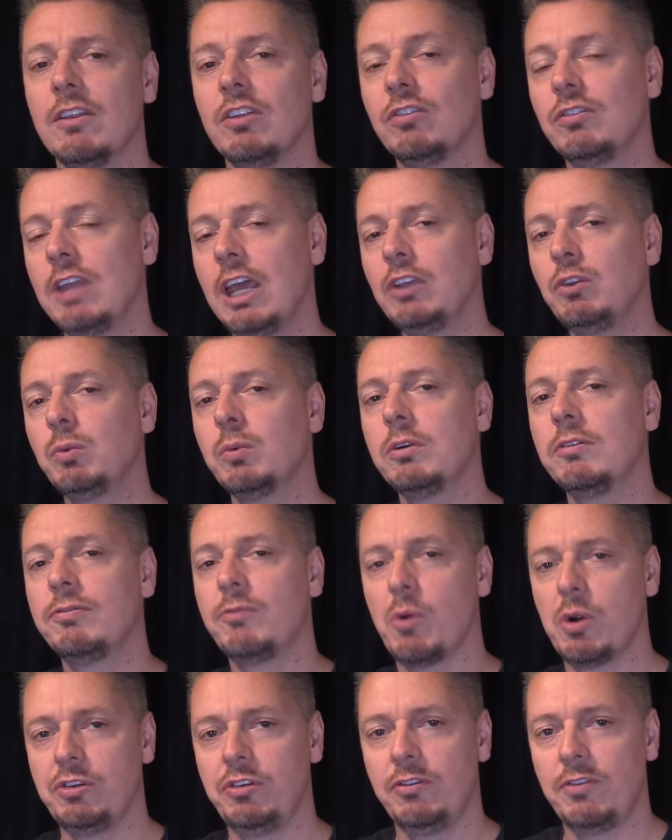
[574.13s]
This next one
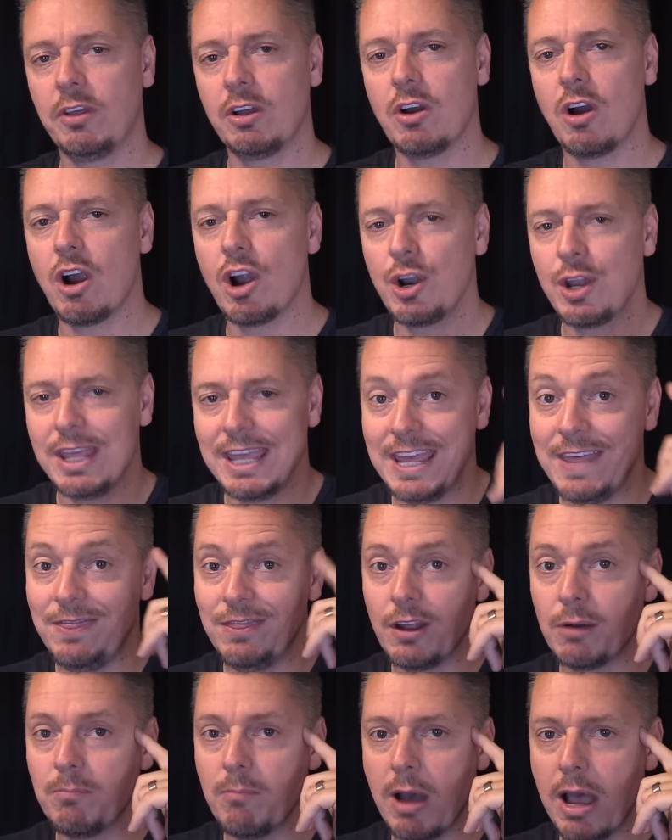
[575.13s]
forces the card in
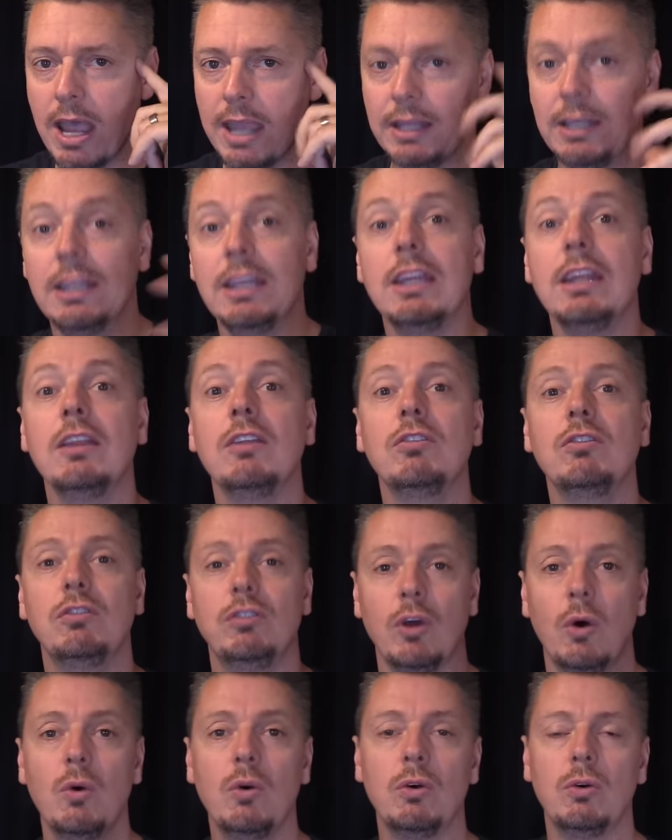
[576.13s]
their mind. It is
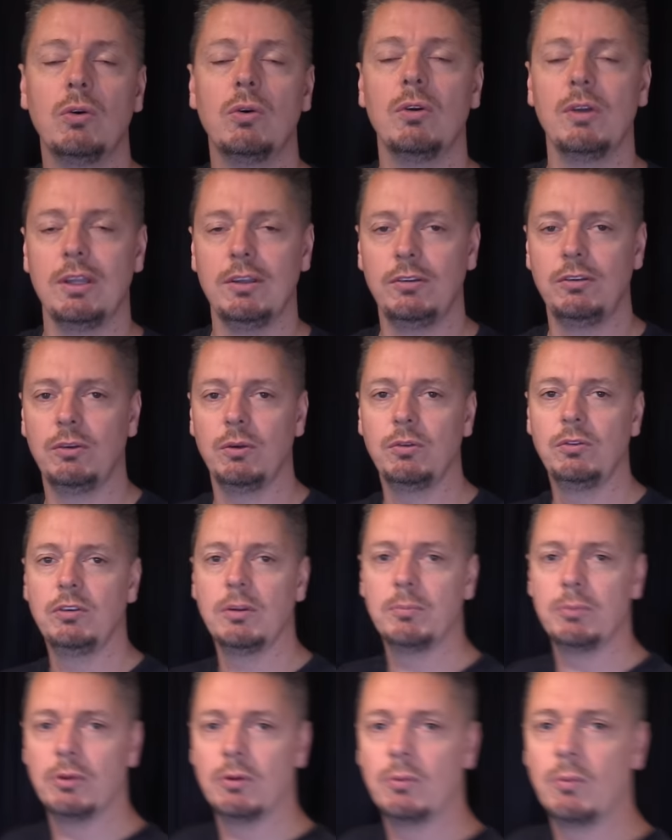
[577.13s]
so cool and so
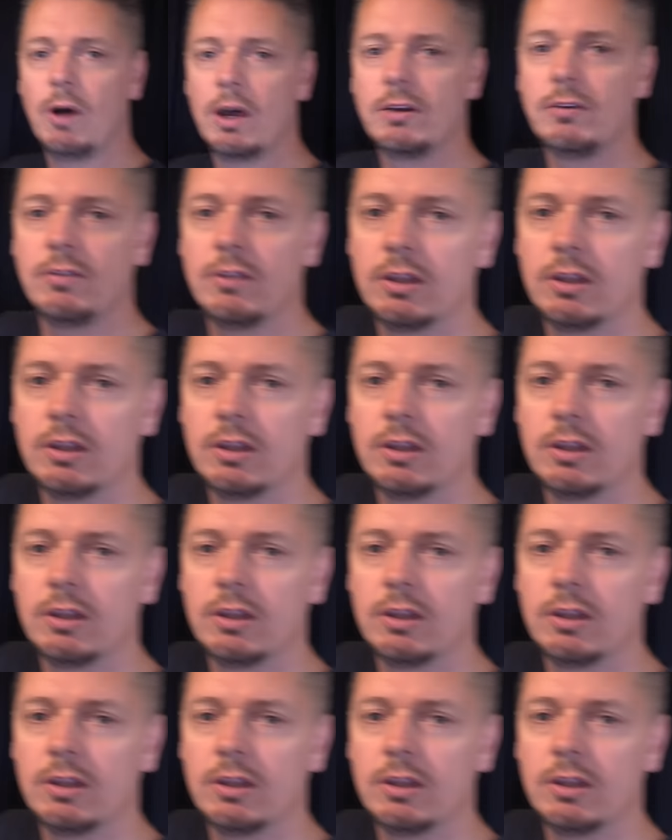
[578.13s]
simple. Watch